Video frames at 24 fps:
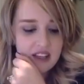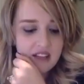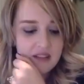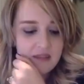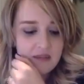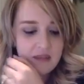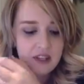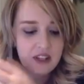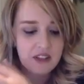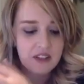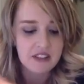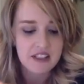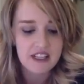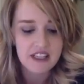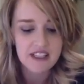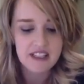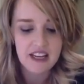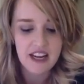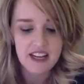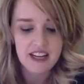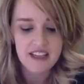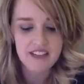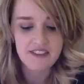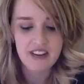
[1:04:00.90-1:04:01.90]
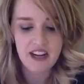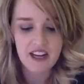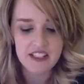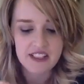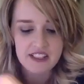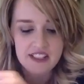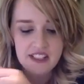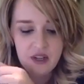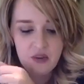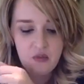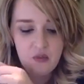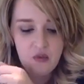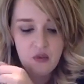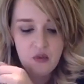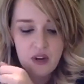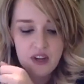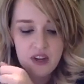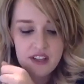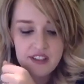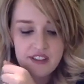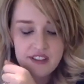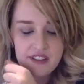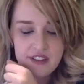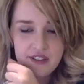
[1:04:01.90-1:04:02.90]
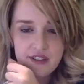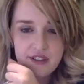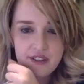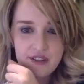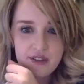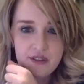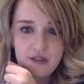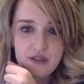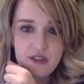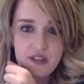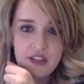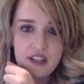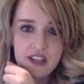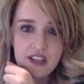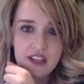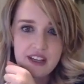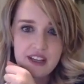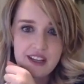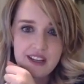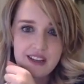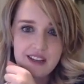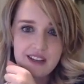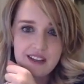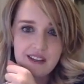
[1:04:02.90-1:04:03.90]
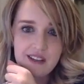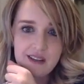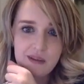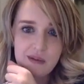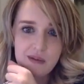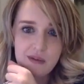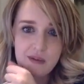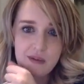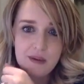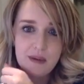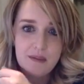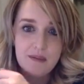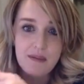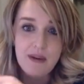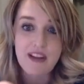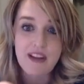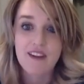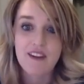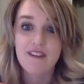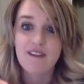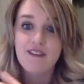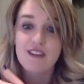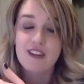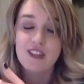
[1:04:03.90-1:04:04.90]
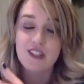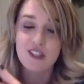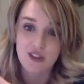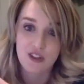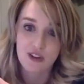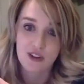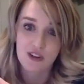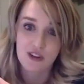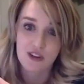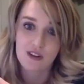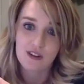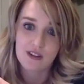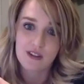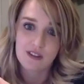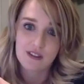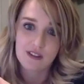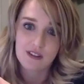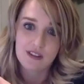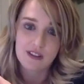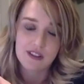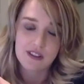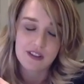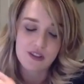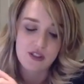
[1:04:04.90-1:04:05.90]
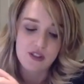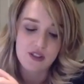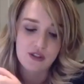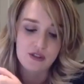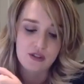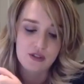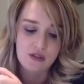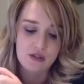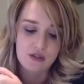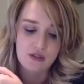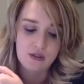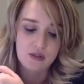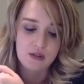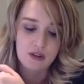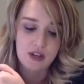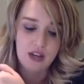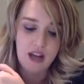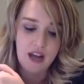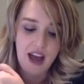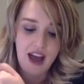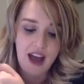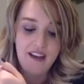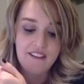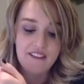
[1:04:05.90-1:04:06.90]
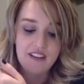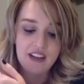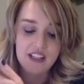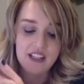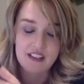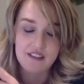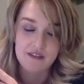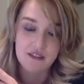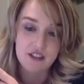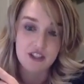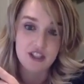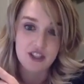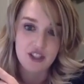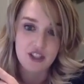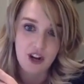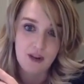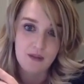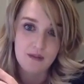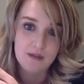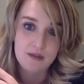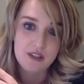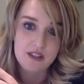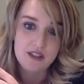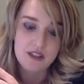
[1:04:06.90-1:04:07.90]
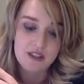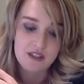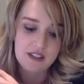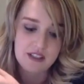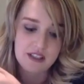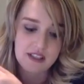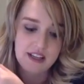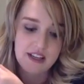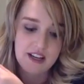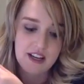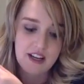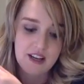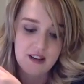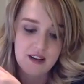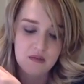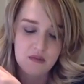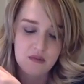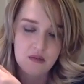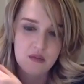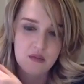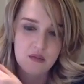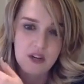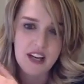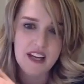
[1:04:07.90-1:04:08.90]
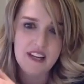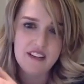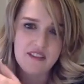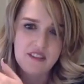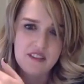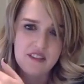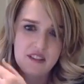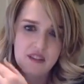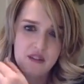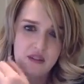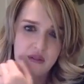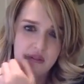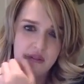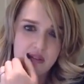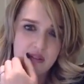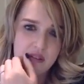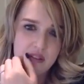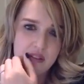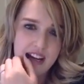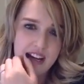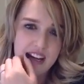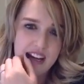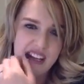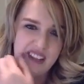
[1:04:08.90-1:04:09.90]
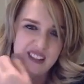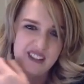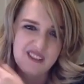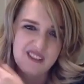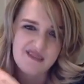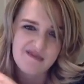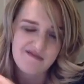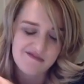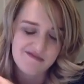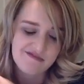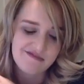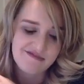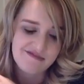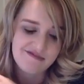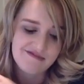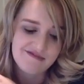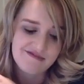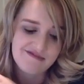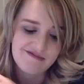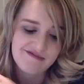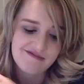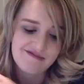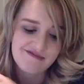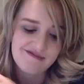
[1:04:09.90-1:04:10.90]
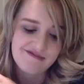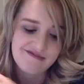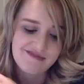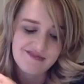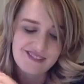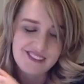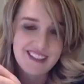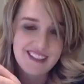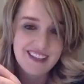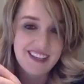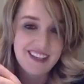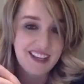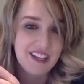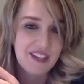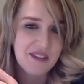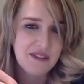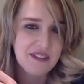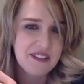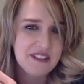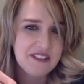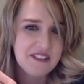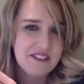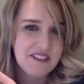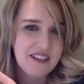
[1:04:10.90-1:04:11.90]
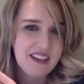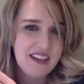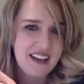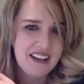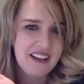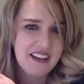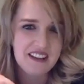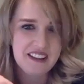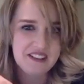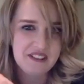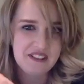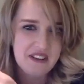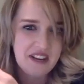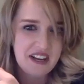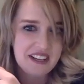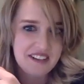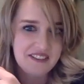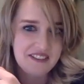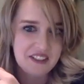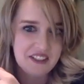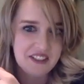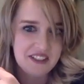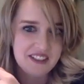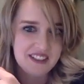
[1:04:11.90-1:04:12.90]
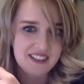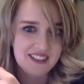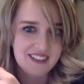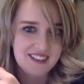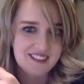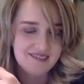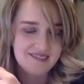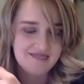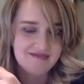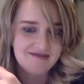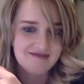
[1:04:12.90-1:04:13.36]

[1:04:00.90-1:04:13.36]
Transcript: Marilee had kind of asked, like, what do you think will be beneficial to having different jobs? What kind of, I guess, can you answer that? I guess you kind of already did.